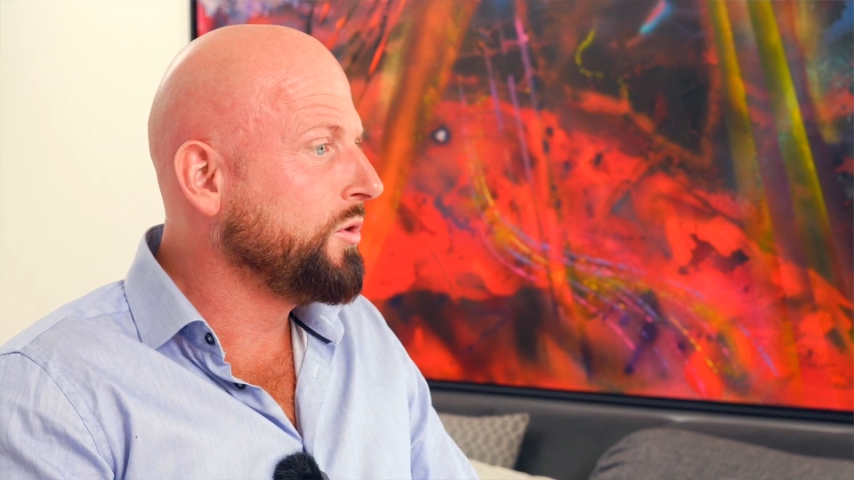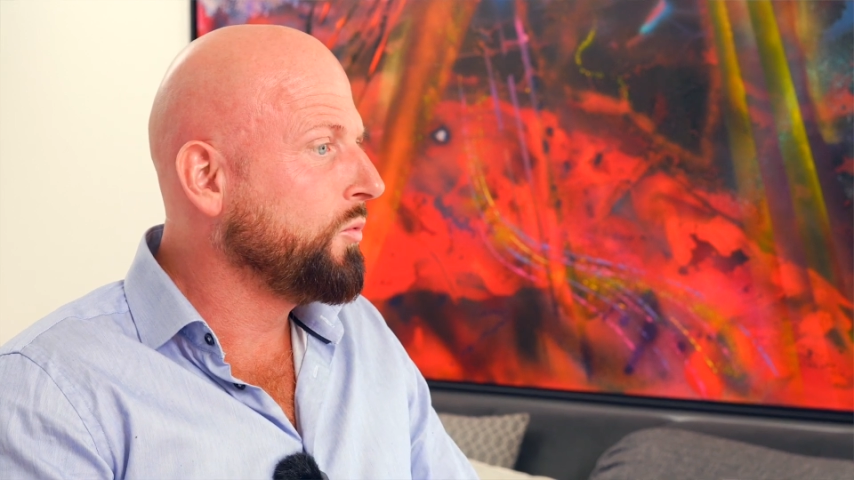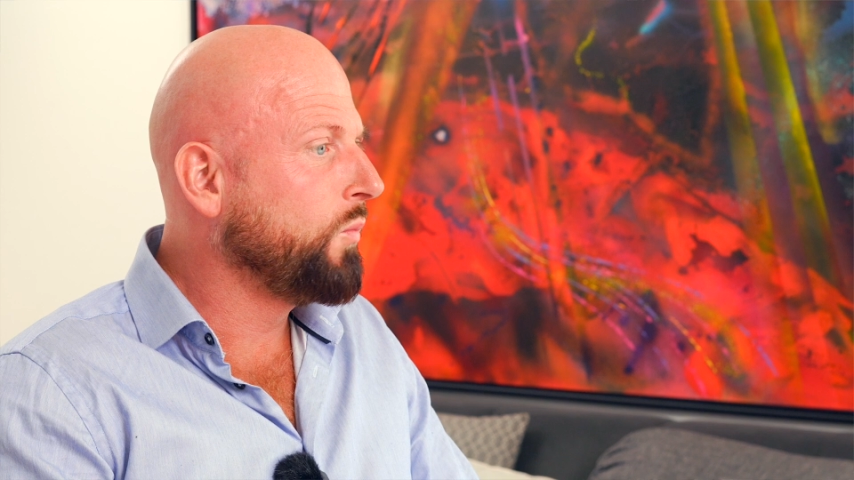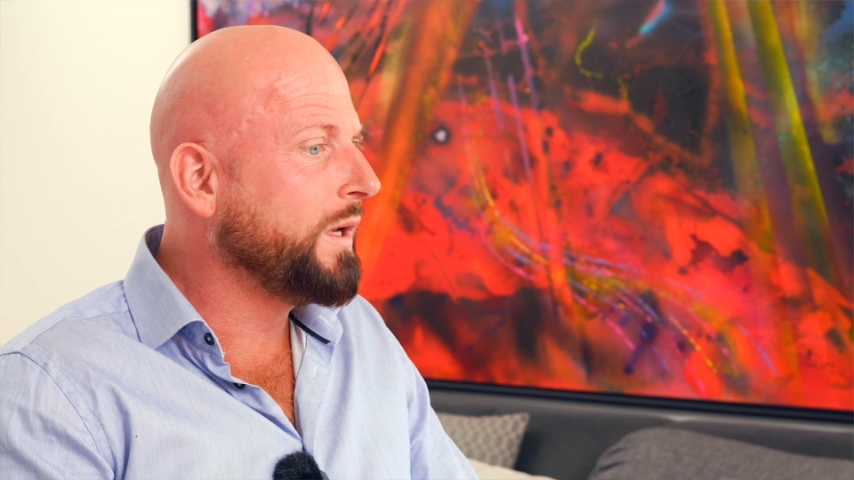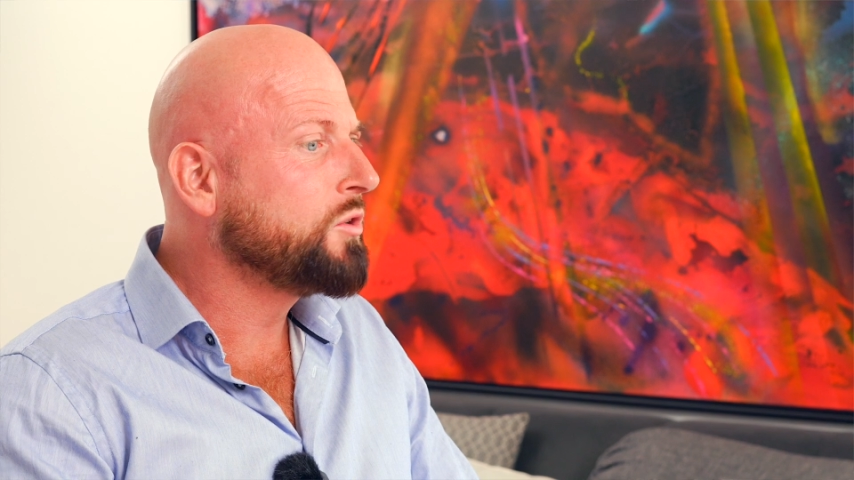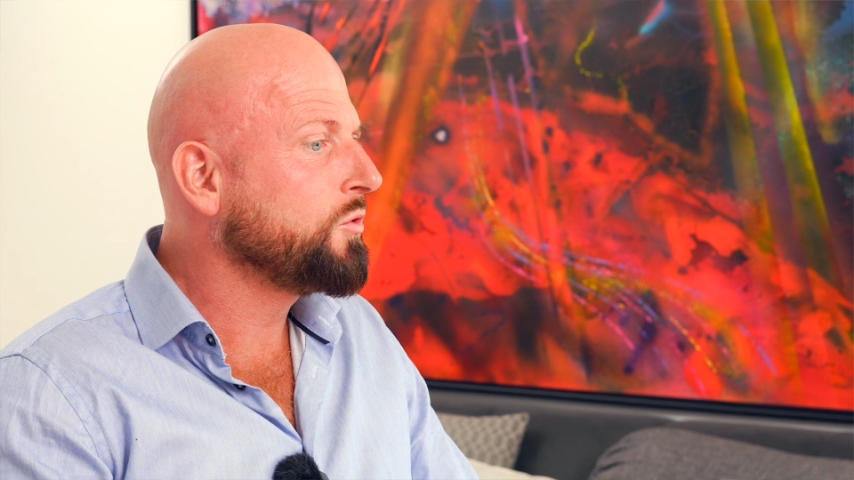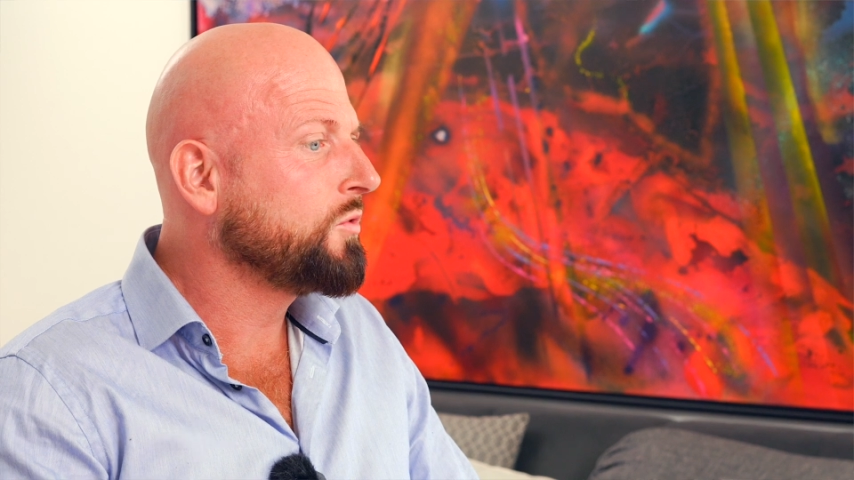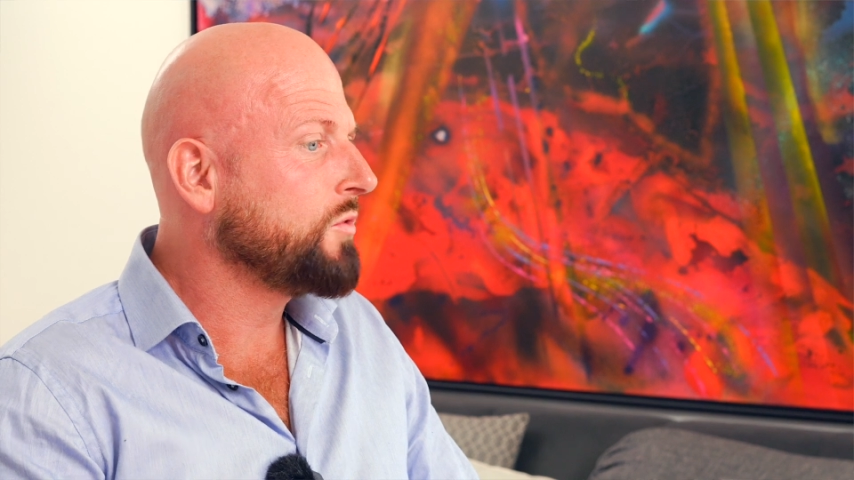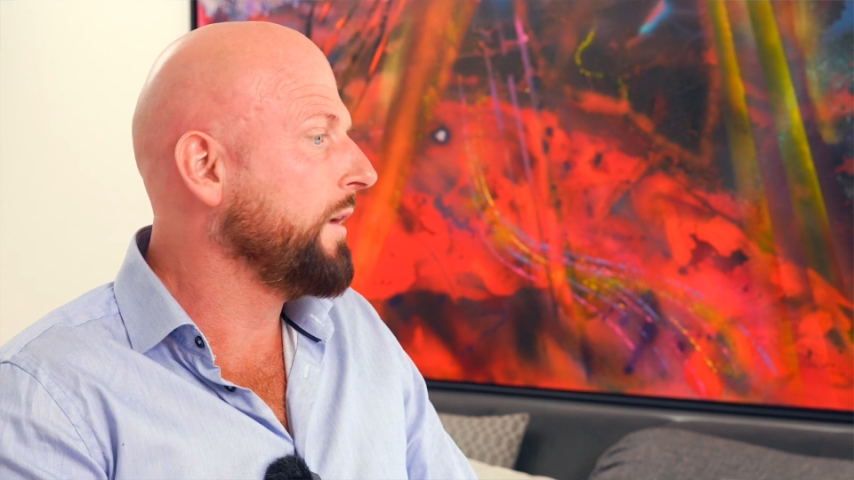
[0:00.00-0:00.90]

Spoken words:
you went to